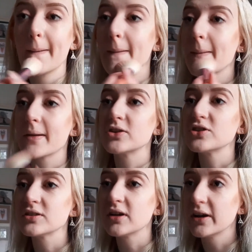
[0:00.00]
it can
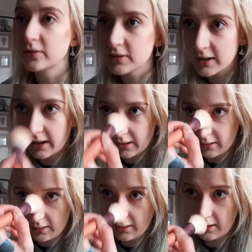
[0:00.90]
just tie it all
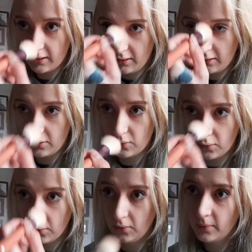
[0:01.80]
together and I can look
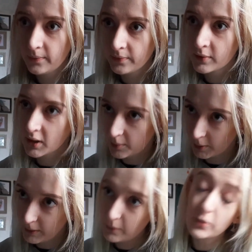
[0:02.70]
cool. I
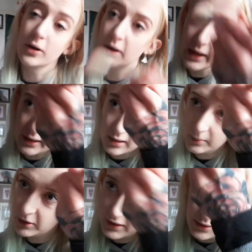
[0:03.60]
probably wouldn't end up
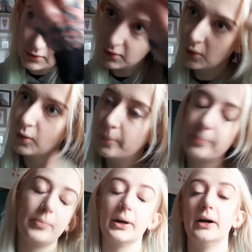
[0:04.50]
looking cool,
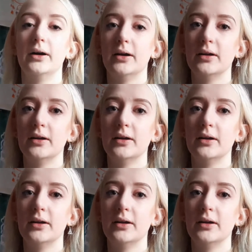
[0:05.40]
but